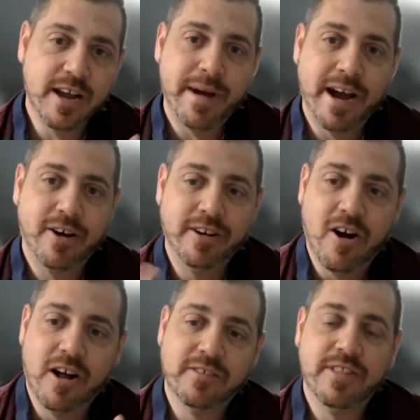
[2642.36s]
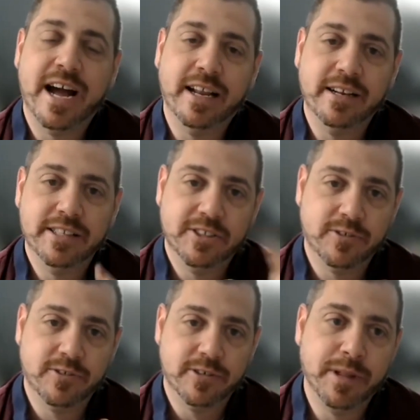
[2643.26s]
about all of that
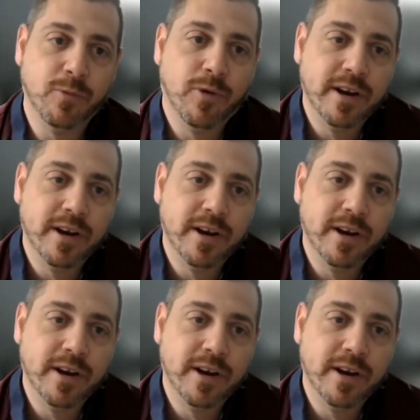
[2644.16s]
sort of split.